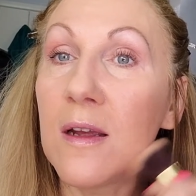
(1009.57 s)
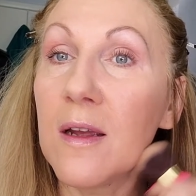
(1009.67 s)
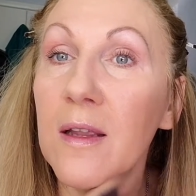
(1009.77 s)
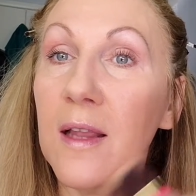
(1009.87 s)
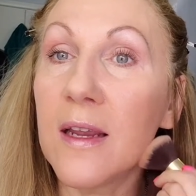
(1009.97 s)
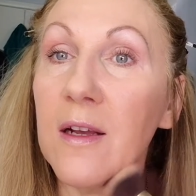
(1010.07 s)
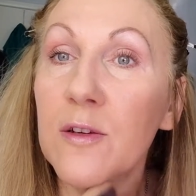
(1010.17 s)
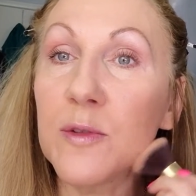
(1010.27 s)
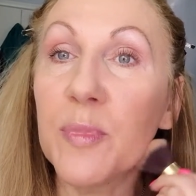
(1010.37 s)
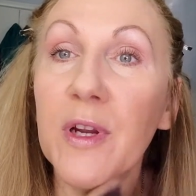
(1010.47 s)
and light
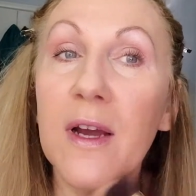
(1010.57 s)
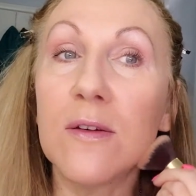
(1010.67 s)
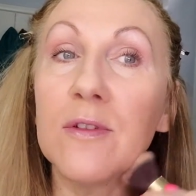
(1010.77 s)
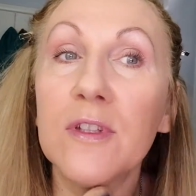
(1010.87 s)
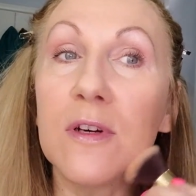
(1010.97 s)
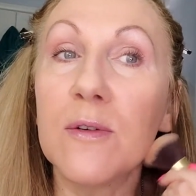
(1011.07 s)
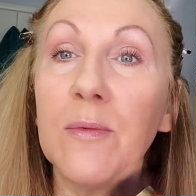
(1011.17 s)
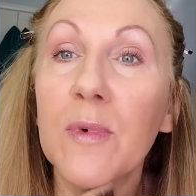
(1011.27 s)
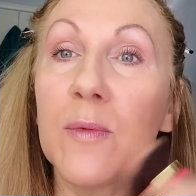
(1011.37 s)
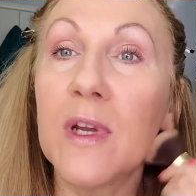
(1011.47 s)
colors bring out. So
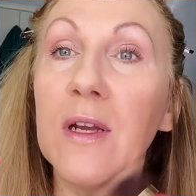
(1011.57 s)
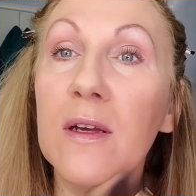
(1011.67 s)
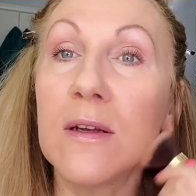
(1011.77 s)
we want to